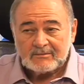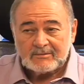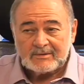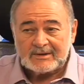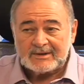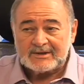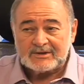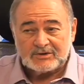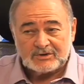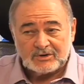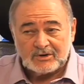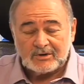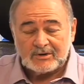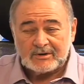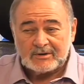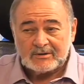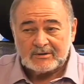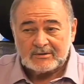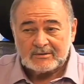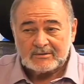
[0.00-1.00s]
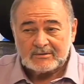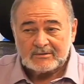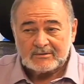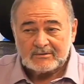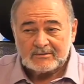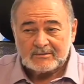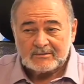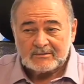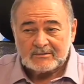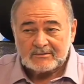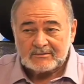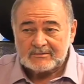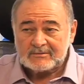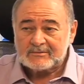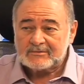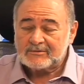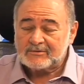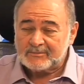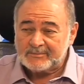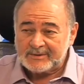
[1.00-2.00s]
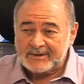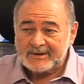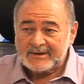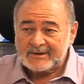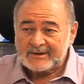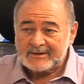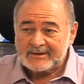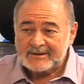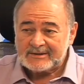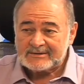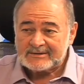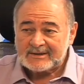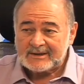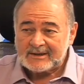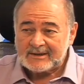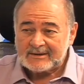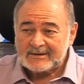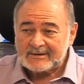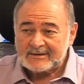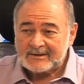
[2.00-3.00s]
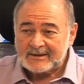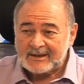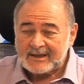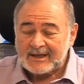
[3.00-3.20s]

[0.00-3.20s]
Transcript: will enjoy to be here in Israel